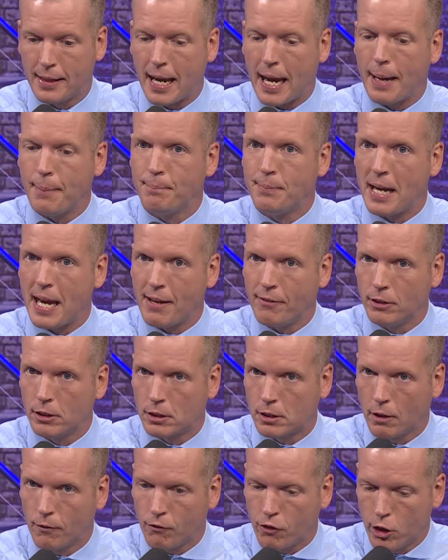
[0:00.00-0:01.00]
Gabe
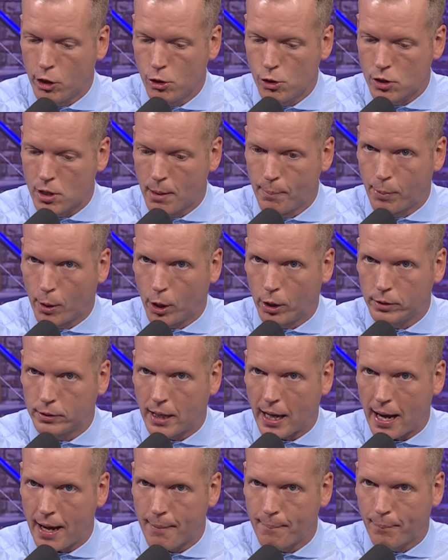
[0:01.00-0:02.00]
Davis infused in both
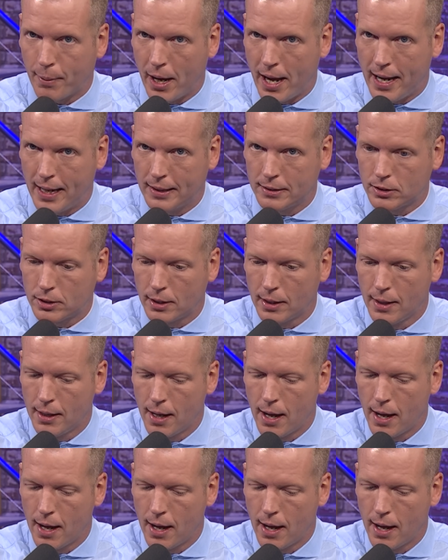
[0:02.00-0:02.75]
game plans.